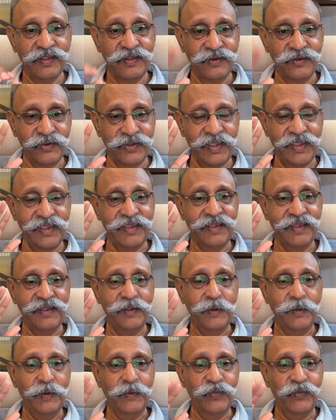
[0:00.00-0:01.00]
okay,
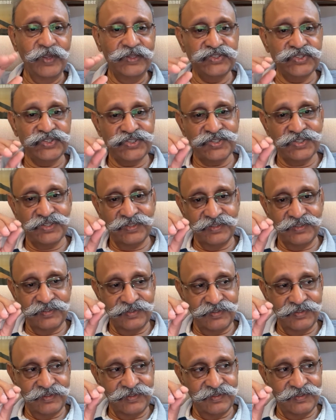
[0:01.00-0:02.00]
which
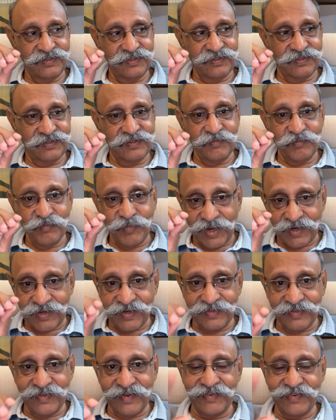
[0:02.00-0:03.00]

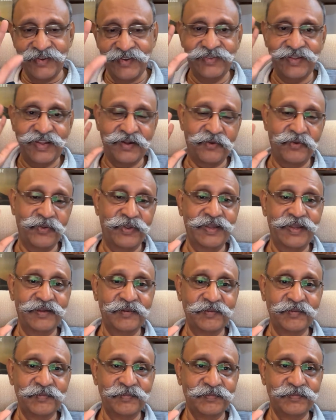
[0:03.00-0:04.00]
Bangladeshis are doing.
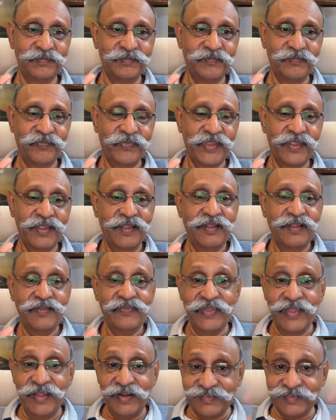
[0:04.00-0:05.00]

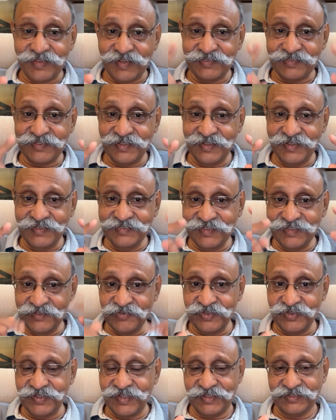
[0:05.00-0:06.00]
Their sustenance is
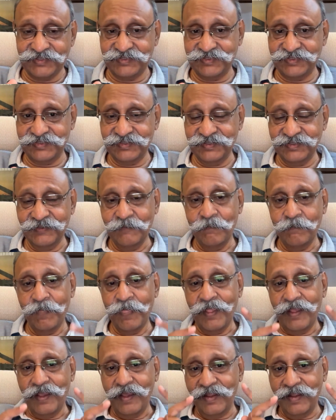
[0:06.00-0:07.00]
with us.
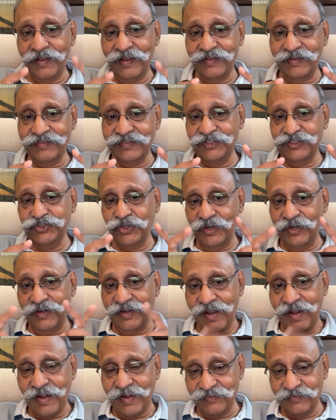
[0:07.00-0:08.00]
Unless they join
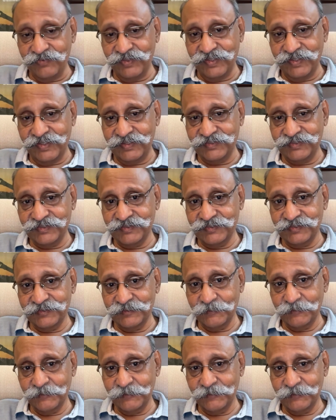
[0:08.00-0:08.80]
hands with us,